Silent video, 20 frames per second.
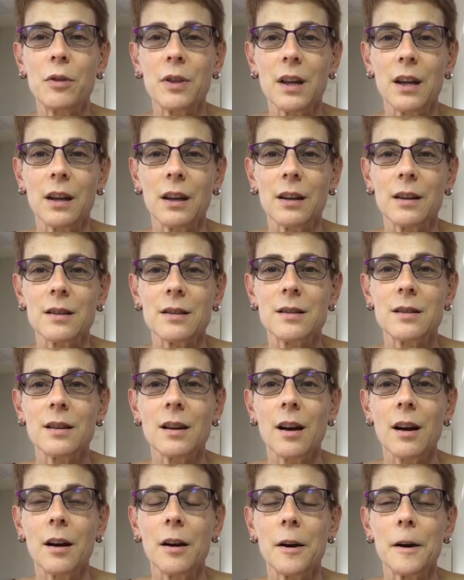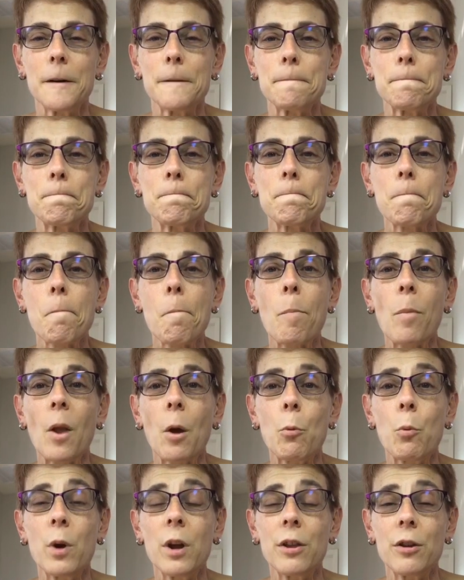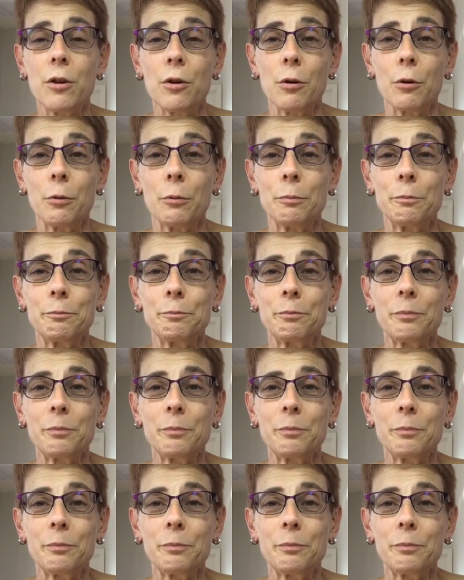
things with you.